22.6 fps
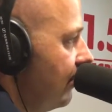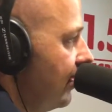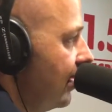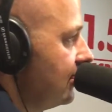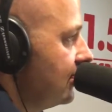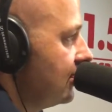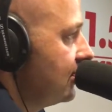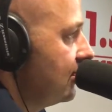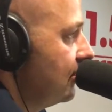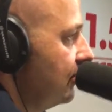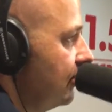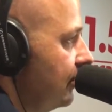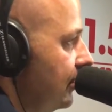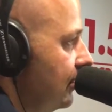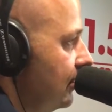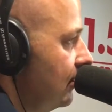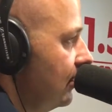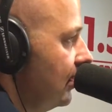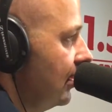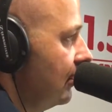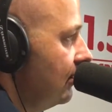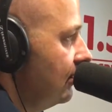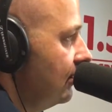projects that we
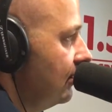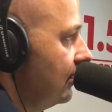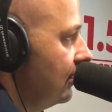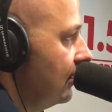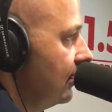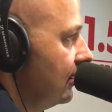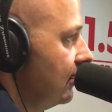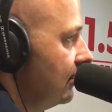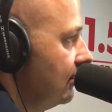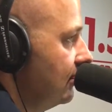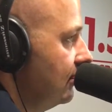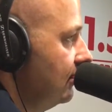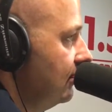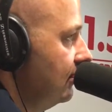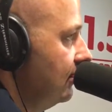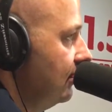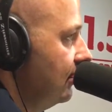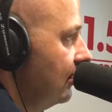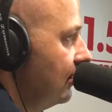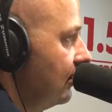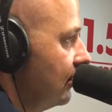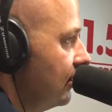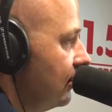do out in uh,
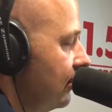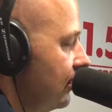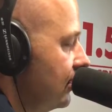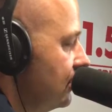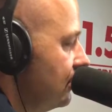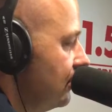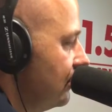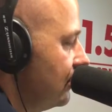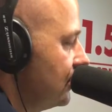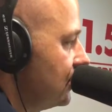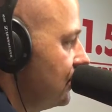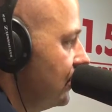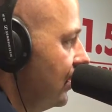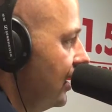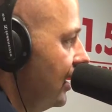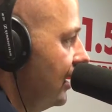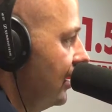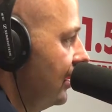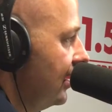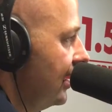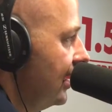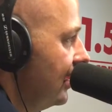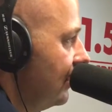in North Ridgeville is we
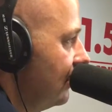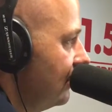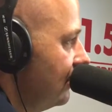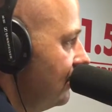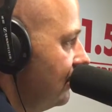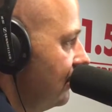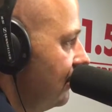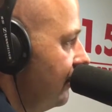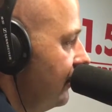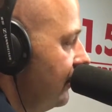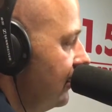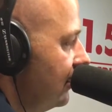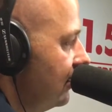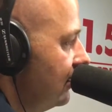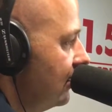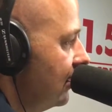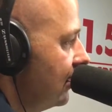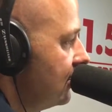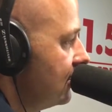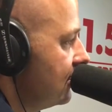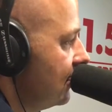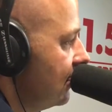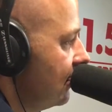hand out
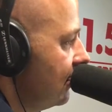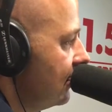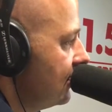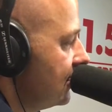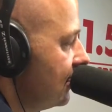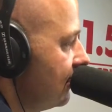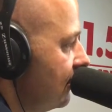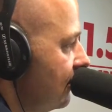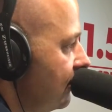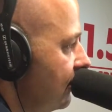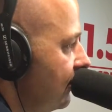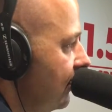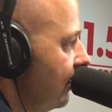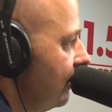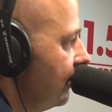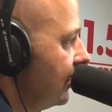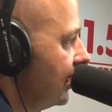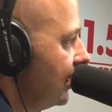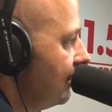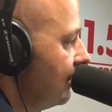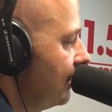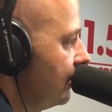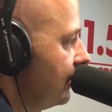dictionaries every fall. We
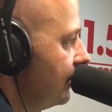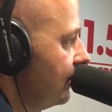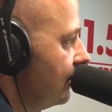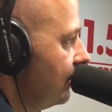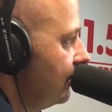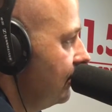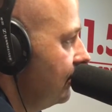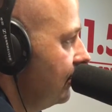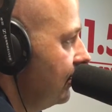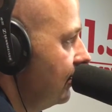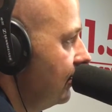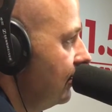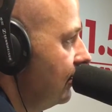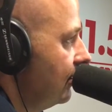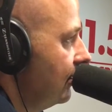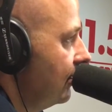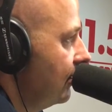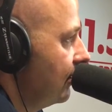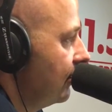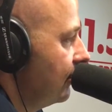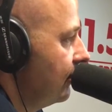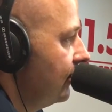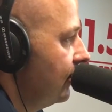come up here
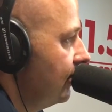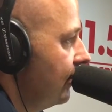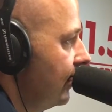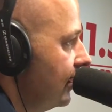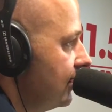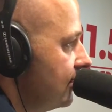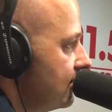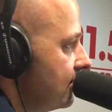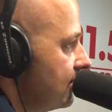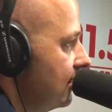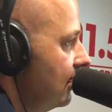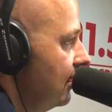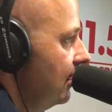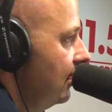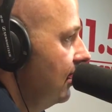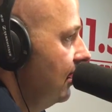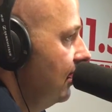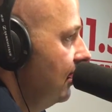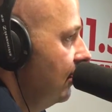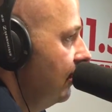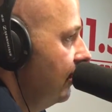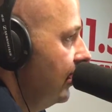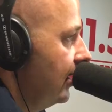here in a few months
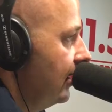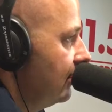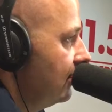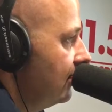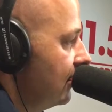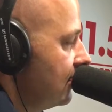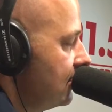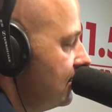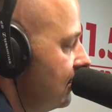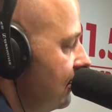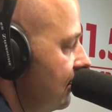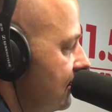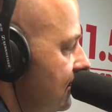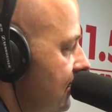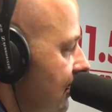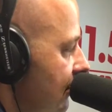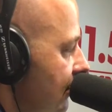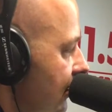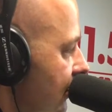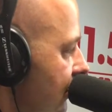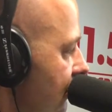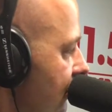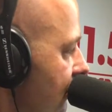we a dictionaries to
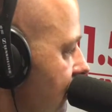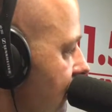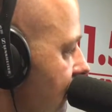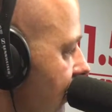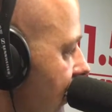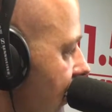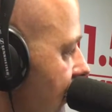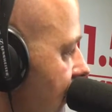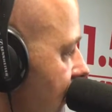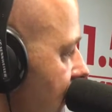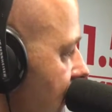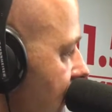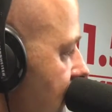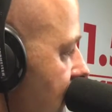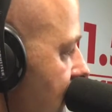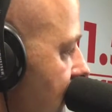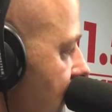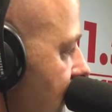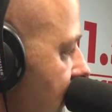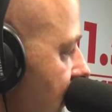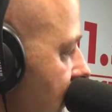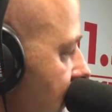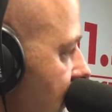every third grader
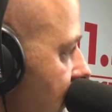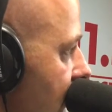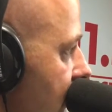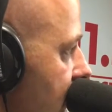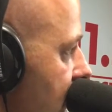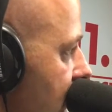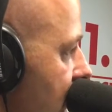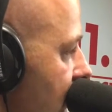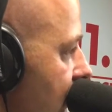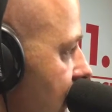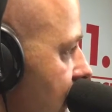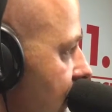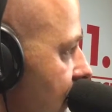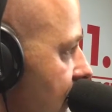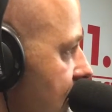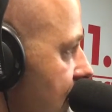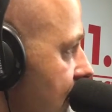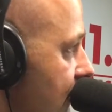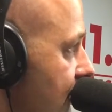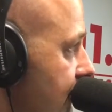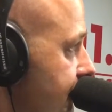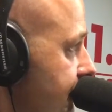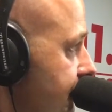who, in North
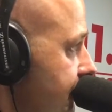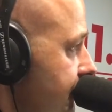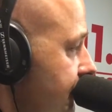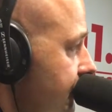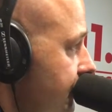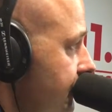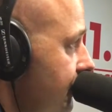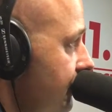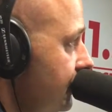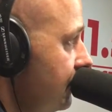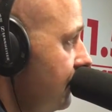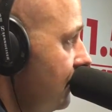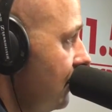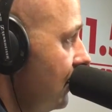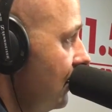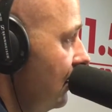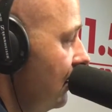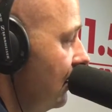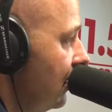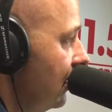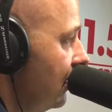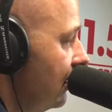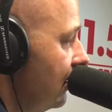Ridgeville. That's cool.
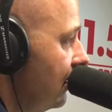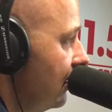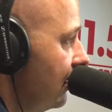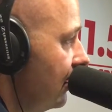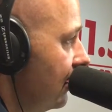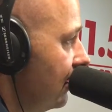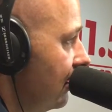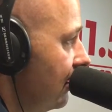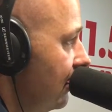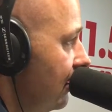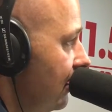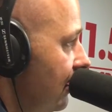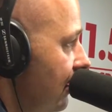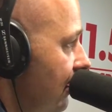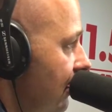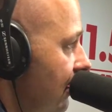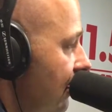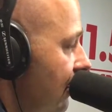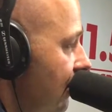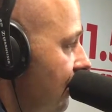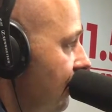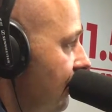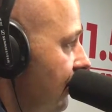That's and, cool uh, idea.
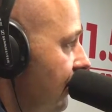I know.